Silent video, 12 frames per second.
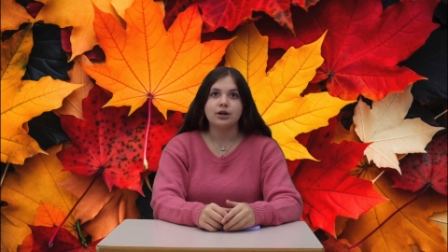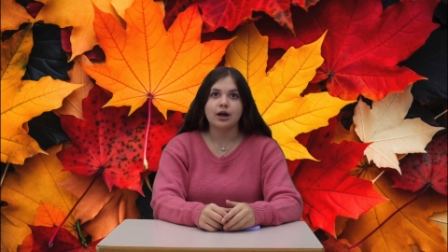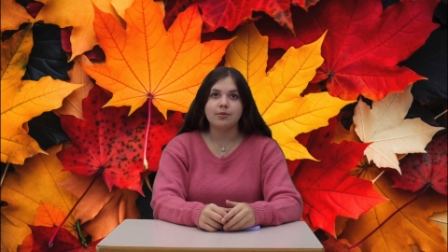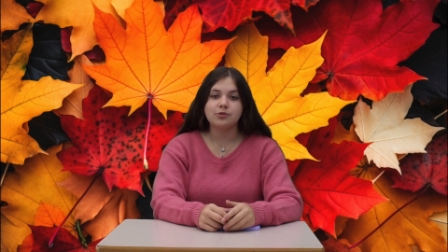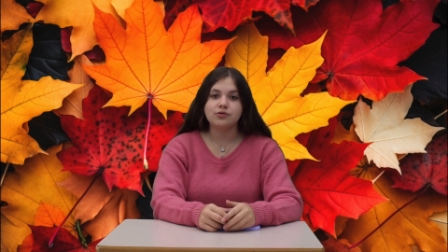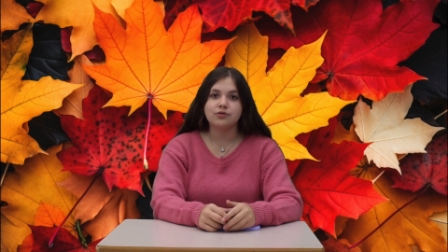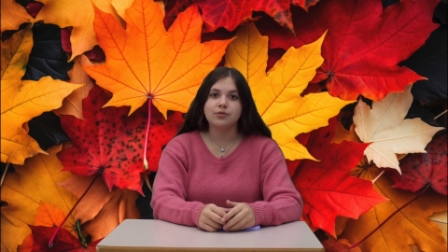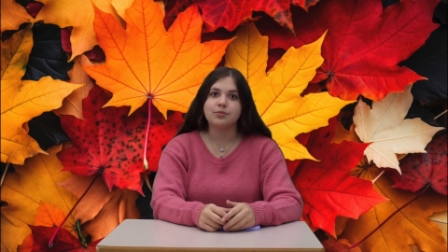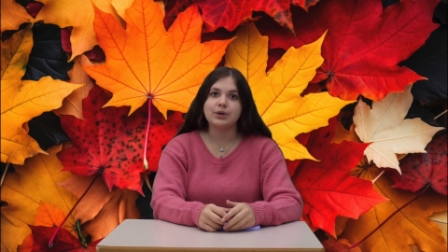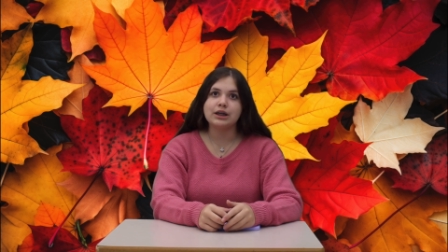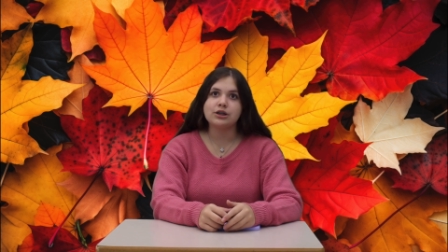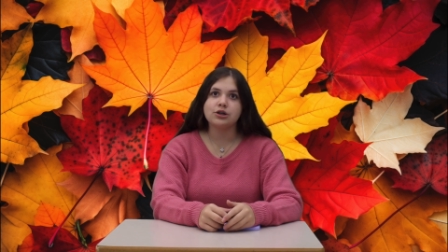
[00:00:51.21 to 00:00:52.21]
come to room
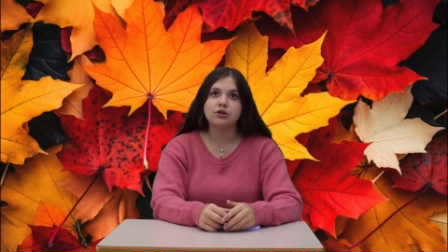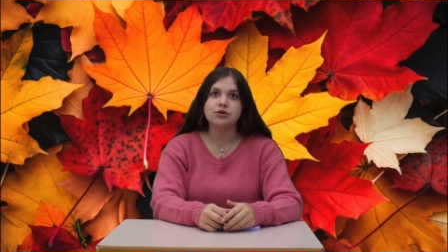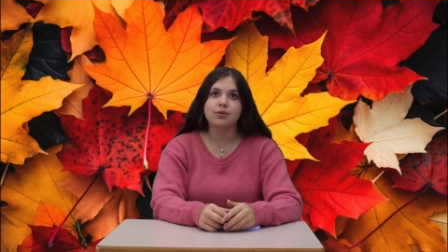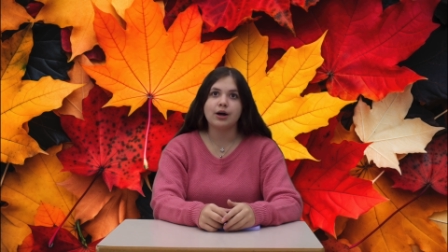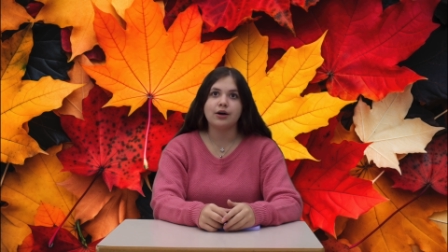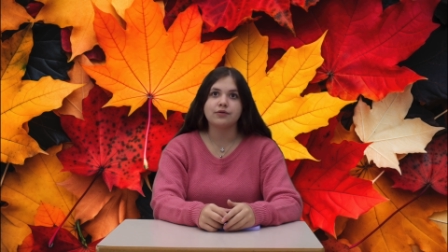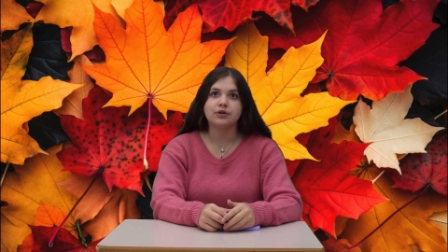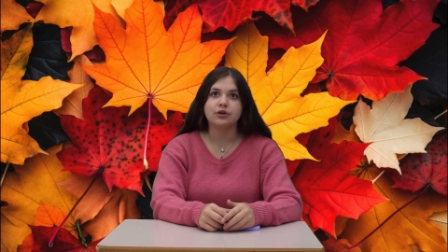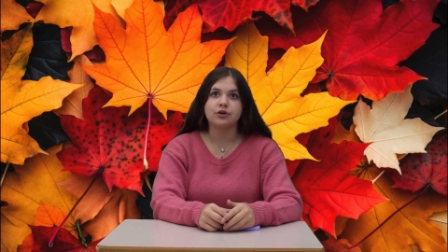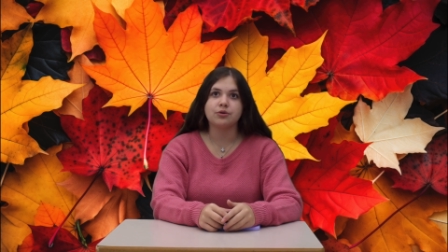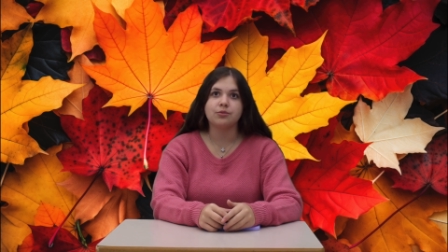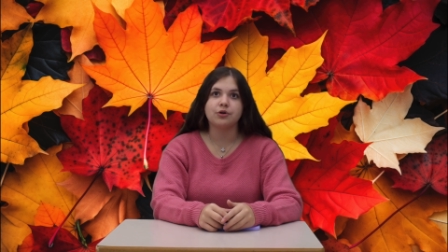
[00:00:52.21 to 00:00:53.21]
B212 to
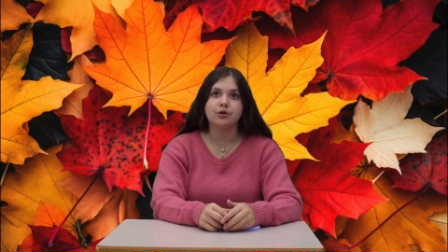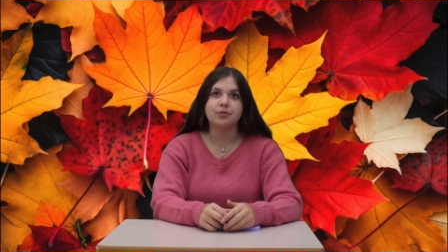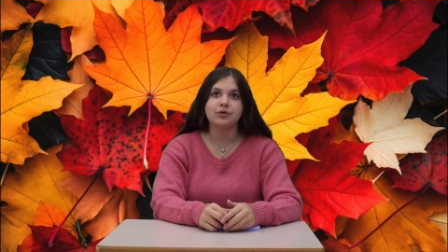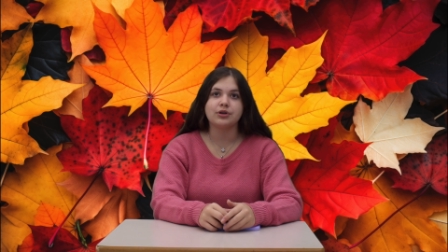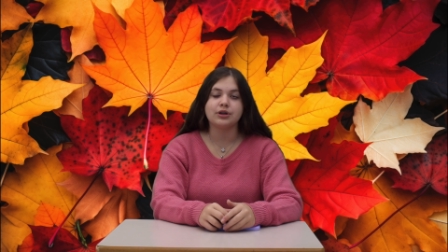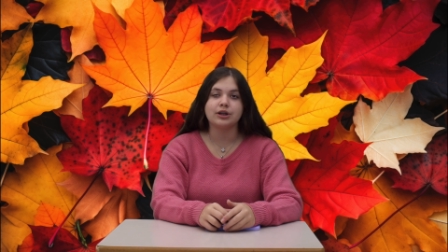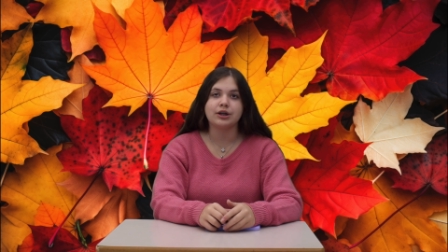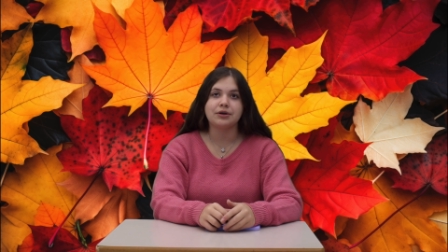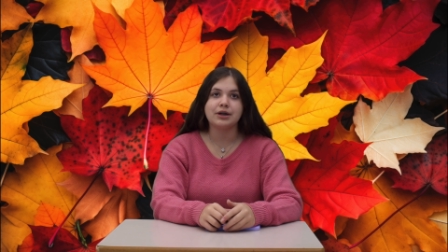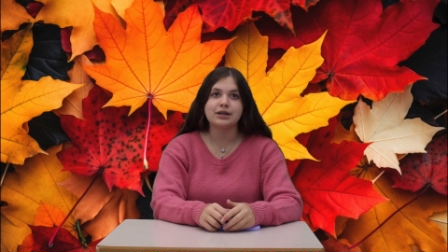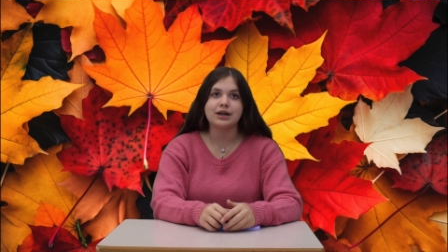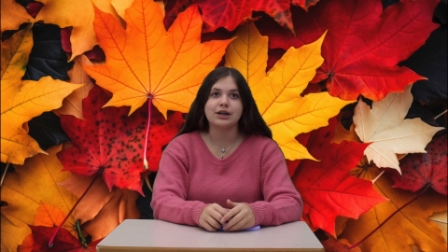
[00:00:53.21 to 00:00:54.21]
learn more about the Leo
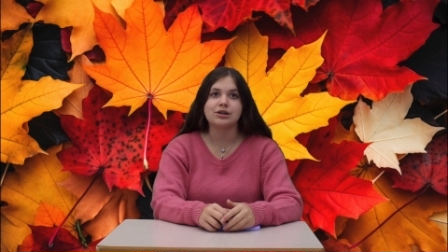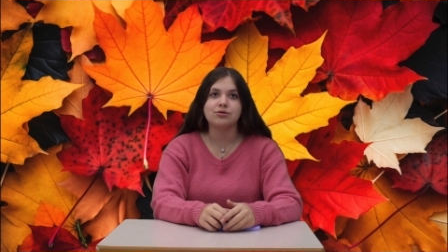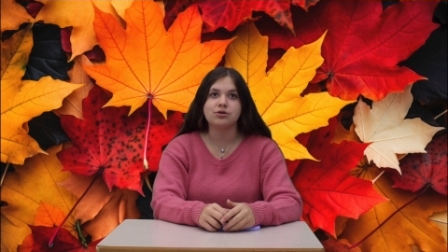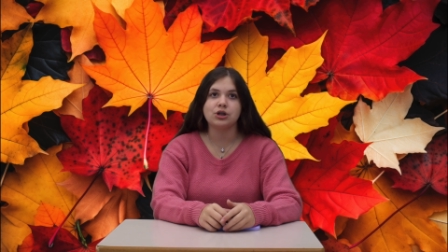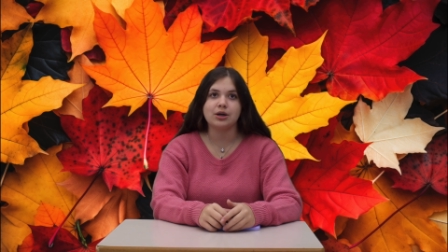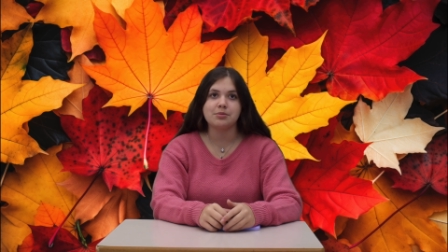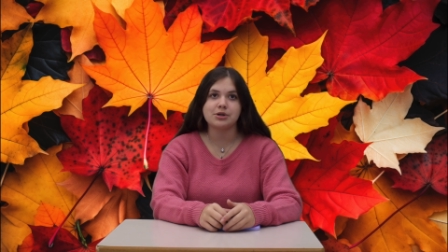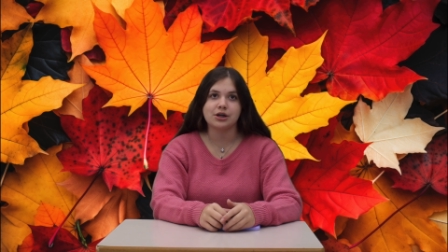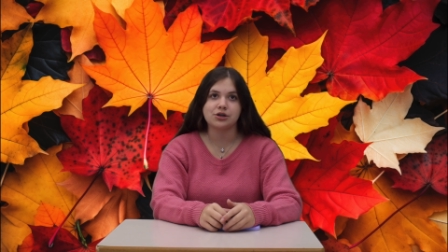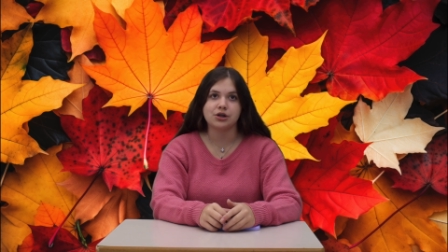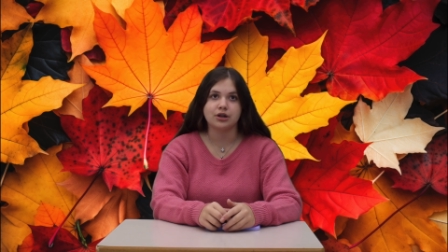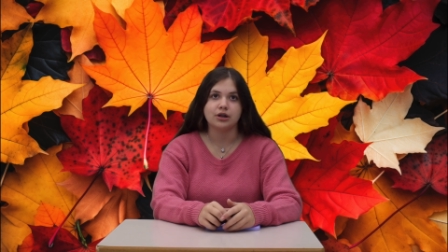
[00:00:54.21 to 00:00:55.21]
Hayes High School Jam
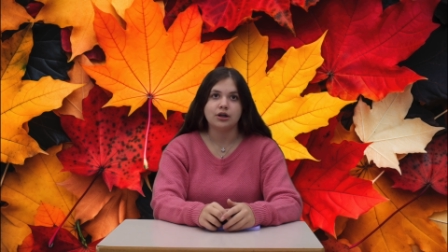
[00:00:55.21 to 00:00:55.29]
Session.